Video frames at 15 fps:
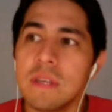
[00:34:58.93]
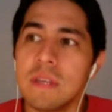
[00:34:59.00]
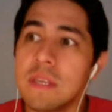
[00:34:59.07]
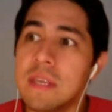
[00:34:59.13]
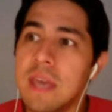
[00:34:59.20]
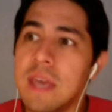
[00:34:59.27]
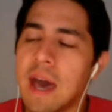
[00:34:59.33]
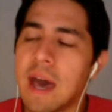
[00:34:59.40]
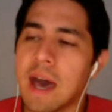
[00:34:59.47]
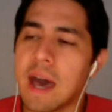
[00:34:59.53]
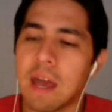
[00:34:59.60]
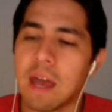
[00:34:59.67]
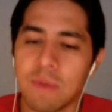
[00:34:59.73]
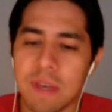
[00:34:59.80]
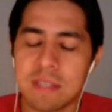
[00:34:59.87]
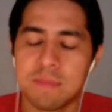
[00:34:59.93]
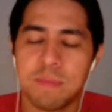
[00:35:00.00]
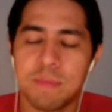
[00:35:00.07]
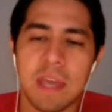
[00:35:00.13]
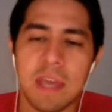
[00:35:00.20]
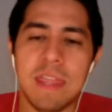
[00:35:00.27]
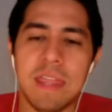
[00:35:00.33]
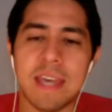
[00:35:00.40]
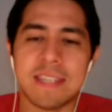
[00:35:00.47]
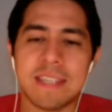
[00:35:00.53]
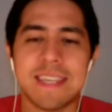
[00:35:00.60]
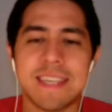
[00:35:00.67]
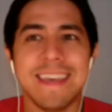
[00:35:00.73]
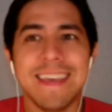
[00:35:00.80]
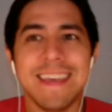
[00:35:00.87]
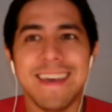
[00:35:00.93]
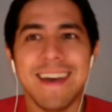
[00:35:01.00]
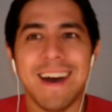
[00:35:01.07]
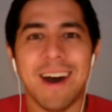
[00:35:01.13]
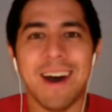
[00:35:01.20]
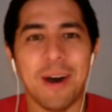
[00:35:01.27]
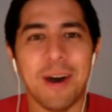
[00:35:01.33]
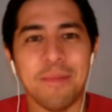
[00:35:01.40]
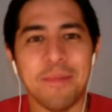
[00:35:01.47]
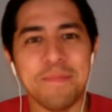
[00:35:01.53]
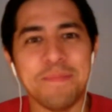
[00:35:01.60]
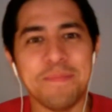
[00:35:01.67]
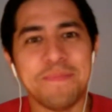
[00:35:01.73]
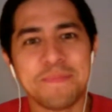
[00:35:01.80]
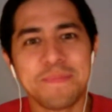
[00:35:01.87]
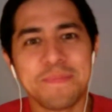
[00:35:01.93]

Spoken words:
yeah. How do I explain this? Um,